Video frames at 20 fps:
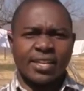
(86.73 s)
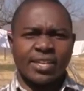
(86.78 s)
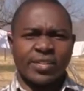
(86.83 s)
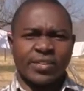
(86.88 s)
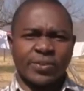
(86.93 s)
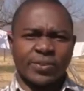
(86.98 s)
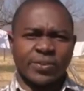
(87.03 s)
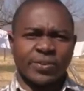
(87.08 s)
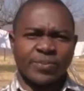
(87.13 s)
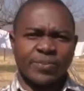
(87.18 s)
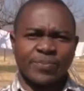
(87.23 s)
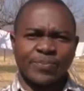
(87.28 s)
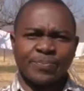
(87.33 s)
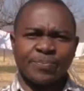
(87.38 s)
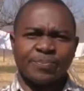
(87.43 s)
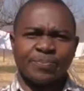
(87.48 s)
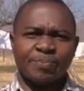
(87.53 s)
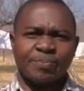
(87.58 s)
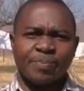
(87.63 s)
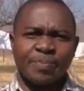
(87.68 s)
you know,
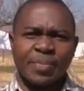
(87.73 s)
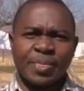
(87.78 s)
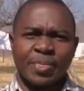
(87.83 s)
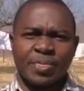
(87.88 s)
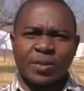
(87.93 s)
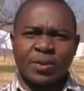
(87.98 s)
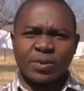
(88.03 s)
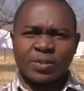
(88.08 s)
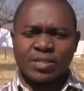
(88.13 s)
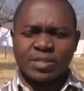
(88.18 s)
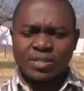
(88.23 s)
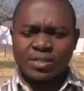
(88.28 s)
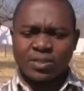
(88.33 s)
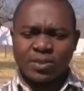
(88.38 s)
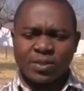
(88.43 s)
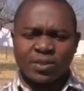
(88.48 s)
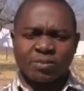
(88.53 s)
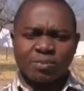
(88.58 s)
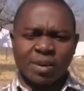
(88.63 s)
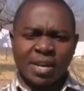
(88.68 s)

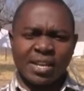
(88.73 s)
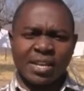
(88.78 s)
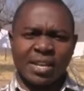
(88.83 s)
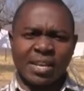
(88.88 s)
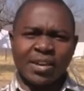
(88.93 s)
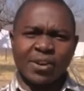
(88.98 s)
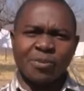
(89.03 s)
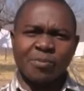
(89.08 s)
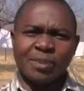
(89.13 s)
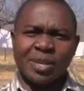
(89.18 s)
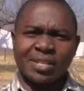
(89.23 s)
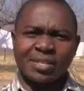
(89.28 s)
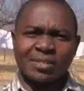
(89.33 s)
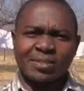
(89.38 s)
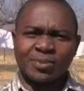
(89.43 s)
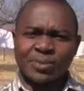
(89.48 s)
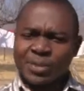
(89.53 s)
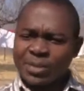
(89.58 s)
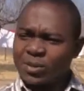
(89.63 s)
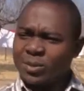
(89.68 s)
those minor
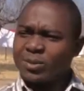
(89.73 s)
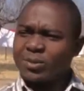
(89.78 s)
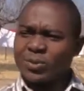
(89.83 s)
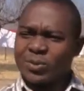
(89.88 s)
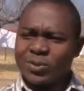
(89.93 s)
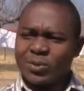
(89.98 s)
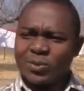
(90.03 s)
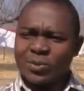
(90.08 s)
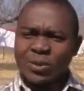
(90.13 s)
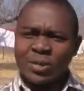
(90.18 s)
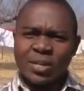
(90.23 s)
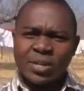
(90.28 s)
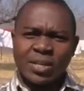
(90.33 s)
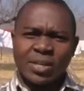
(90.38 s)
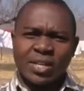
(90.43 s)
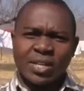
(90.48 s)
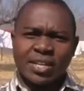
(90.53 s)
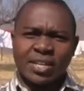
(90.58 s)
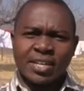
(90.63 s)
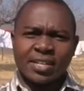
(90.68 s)
ailments. We also
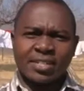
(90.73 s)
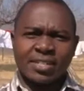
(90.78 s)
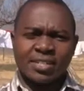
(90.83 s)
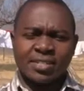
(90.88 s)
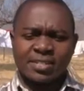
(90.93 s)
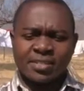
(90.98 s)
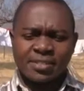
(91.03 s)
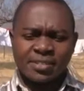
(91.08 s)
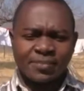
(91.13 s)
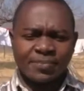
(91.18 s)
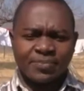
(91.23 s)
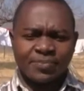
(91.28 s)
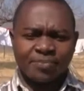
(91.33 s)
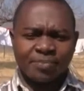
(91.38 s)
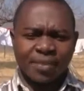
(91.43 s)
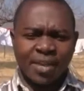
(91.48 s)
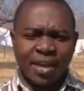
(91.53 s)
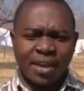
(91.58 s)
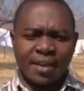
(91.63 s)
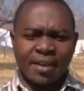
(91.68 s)
get
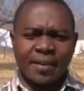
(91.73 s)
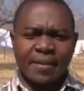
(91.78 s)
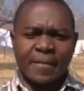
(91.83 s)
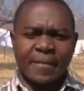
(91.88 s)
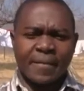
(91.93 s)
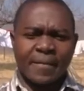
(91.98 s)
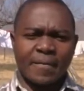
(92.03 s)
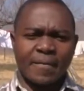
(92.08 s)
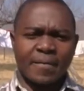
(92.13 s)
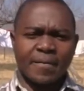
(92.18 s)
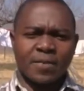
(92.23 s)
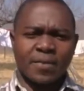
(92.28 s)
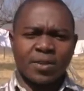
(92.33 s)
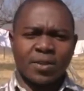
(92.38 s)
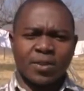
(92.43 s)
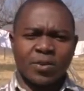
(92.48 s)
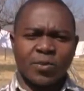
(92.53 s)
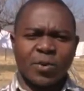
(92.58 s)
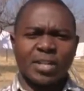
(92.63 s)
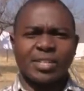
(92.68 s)

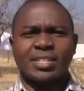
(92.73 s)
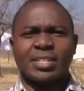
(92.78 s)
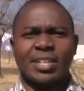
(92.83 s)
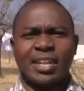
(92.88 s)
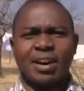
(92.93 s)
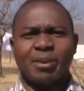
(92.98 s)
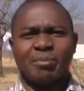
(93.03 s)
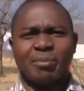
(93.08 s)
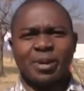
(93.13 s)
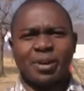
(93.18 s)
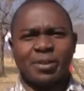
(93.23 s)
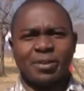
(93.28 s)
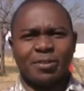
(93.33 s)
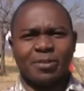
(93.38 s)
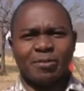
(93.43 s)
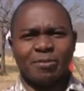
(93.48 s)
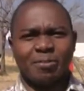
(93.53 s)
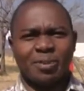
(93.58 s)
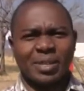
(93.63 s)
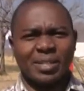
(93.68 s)
quite a number
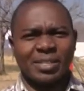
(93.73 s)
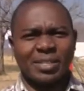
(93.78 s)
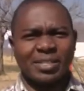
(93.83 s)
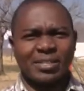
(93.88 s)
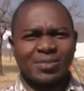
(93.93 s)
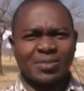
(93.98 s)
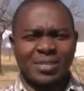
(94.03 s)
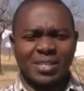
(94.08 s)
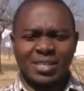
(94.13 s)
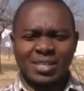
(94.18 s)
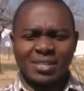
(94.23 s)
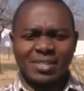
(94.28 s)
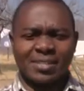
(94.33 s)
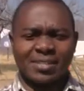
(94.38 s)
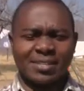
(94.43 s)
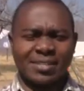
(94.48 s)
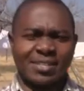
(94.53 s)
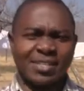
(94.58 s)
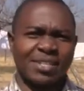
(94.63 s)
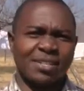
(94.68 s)
of patients with
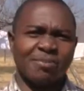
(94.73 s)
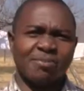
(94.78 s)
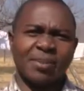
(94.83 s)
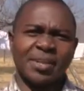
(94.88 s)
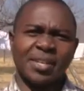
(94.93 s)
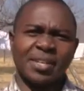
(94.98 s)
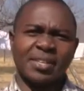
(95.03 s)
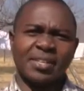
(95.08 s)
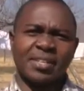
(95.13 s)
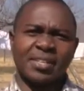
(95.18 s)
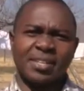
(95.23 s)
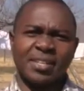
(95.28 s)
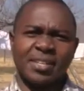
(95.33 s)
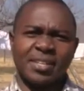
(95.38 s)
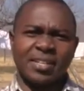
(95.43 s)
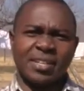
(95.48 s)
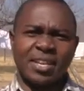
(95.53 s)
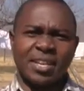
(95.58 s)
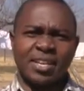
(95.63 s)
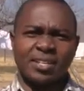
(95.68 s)
TB.
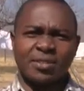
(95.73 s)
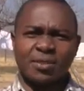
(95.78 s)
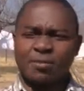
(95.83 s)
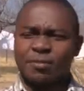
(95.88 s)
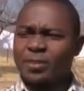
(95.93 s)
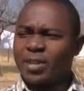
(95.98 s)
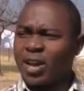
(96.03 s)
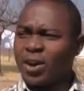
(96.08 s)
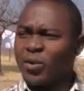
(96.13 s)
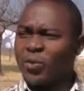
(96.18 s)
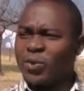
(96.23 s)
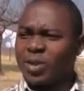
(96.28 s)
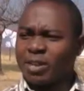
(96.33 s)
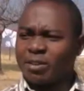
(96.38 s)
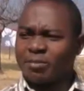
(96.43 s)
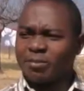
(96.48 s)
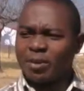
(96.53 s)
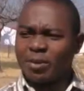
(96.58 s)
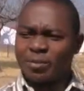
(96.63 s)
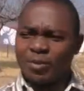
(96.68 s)
As of now, we
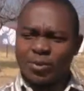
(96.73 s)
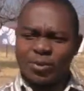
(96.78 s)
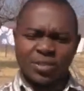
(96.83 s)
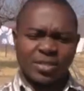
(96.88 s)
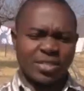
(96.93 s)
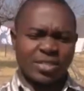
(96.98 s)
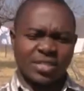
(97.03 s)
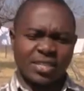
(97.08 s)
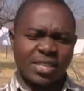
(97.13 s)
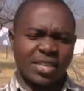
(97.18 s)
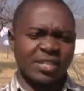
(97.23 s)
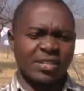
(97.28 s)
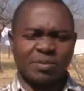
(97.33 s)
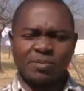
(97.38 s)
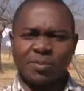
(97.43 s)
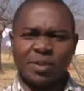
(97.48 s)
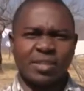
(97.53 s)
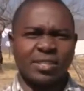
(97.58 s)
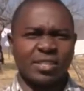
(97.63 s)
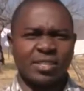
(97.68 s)
have about
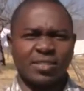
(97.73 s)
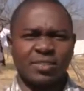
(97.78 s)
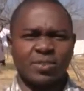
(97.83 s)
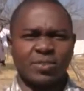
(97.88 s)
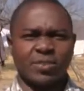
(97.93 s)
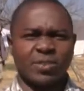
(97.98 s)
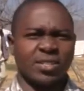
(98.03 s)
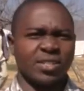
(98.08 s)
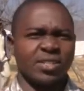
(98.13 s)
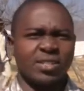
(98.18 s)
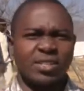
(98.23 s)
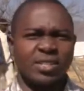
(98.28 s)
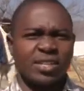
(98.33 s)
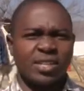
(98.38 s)
30 patients on